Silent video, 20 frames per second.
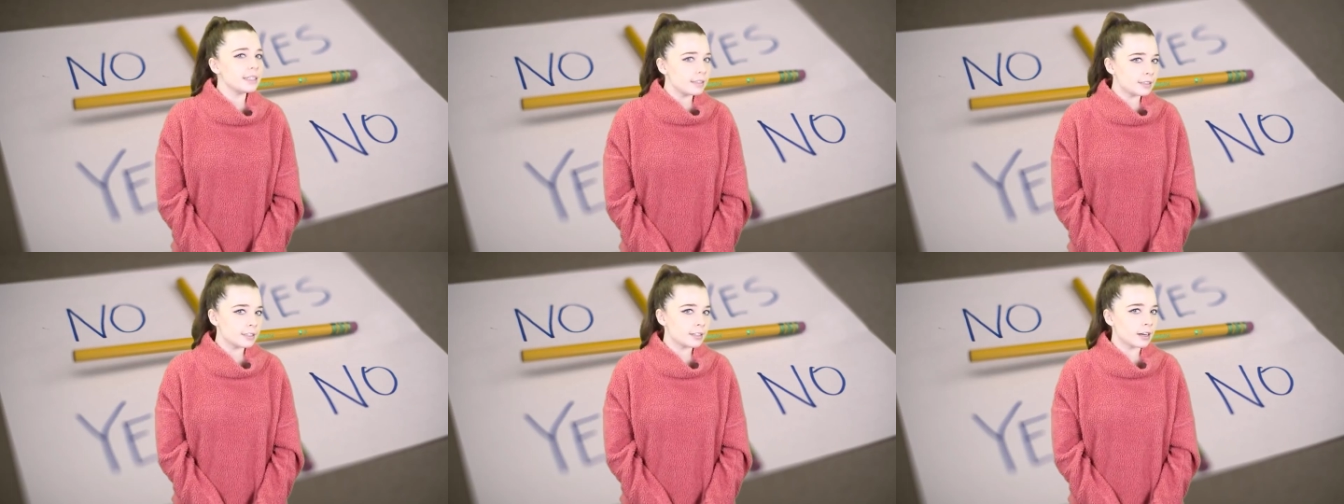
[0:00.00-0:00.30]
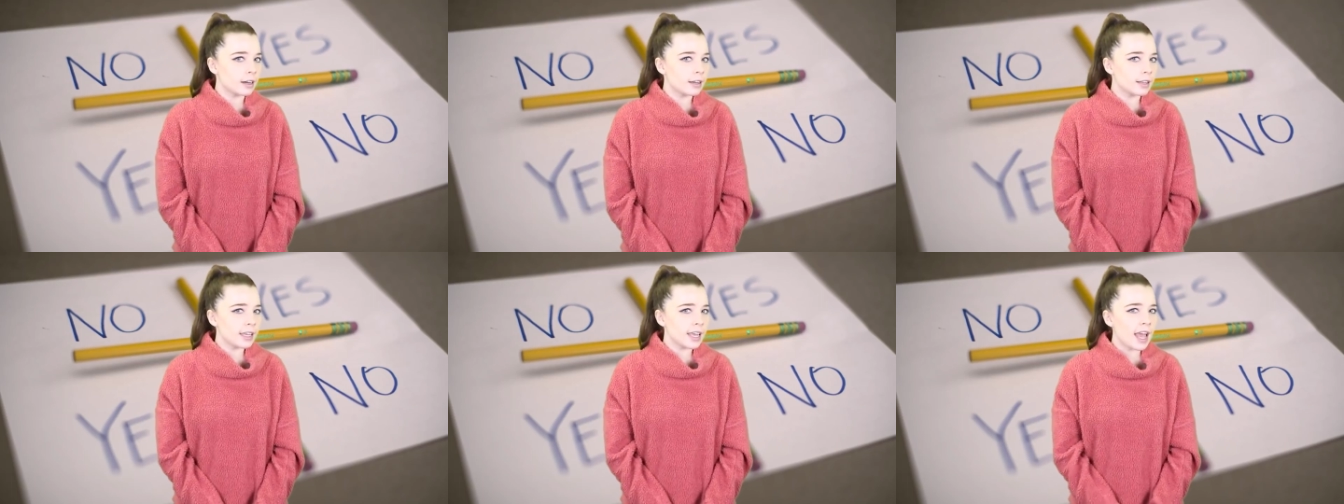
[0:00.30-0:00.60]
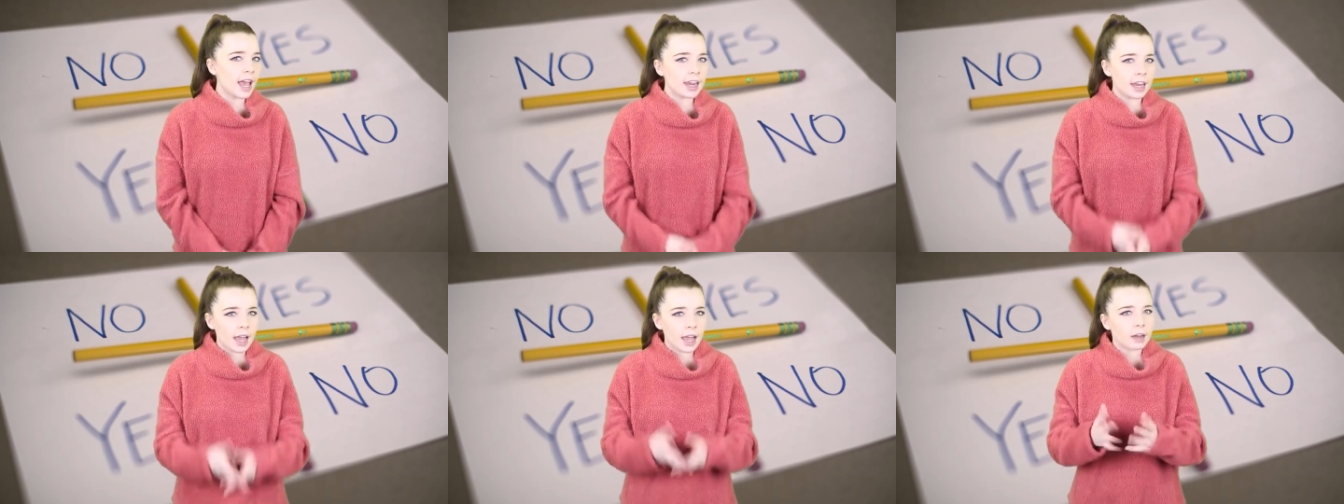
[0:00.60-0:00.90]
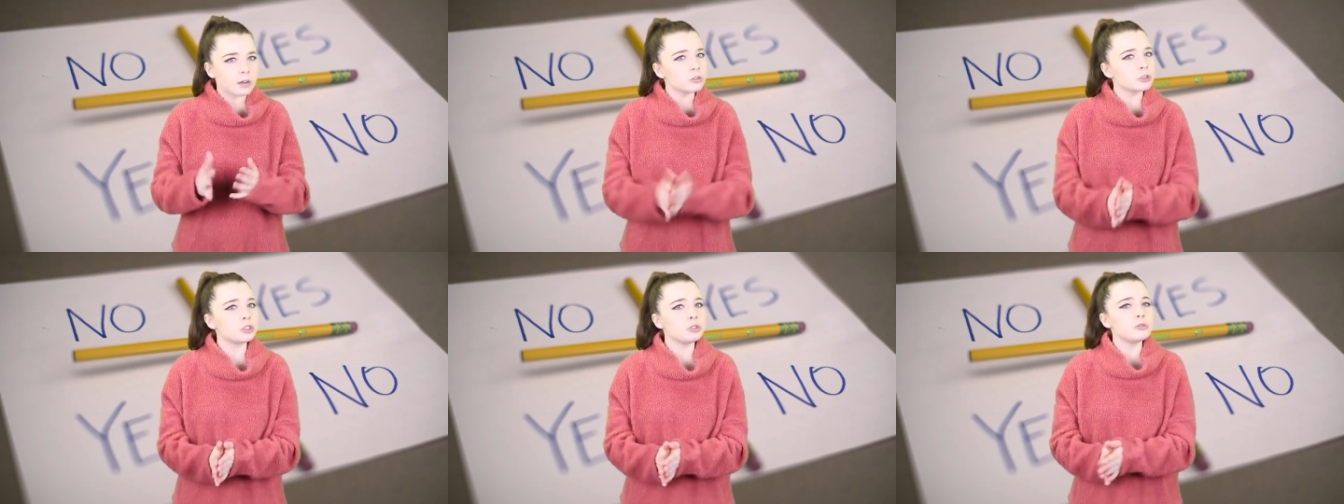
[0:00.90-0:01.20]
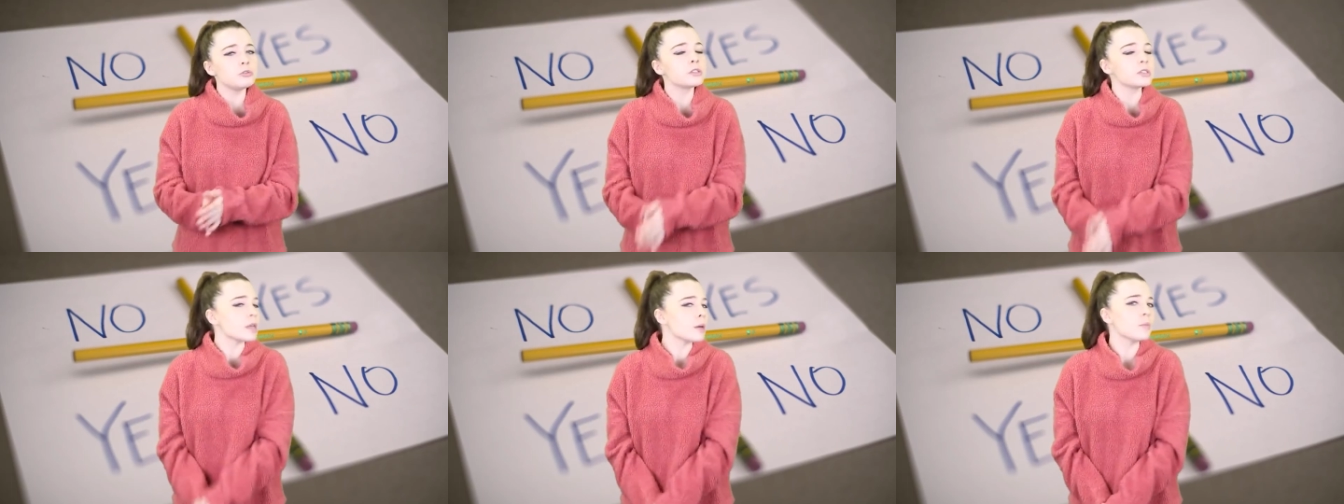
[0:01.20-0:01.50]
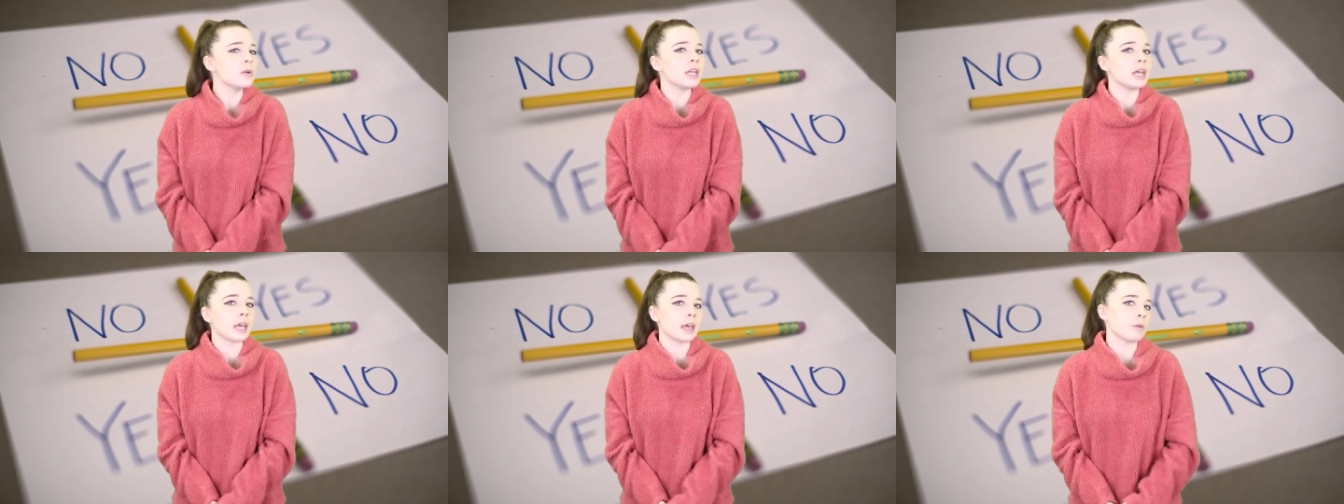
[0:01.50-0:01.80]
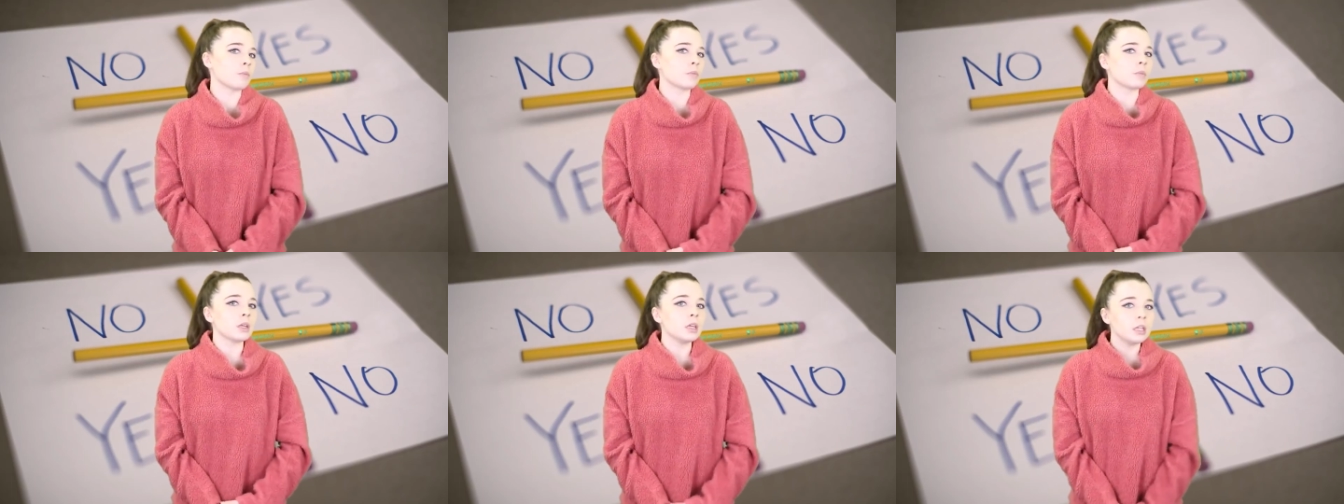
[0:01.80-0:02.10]
is Charlie and how do you summon
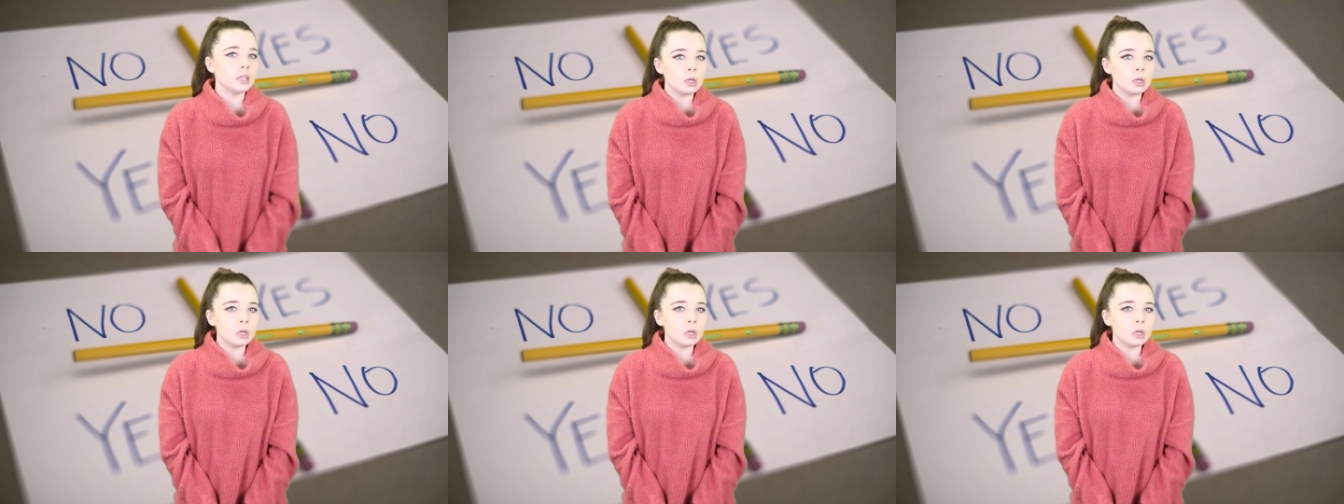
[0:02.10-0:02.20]
him?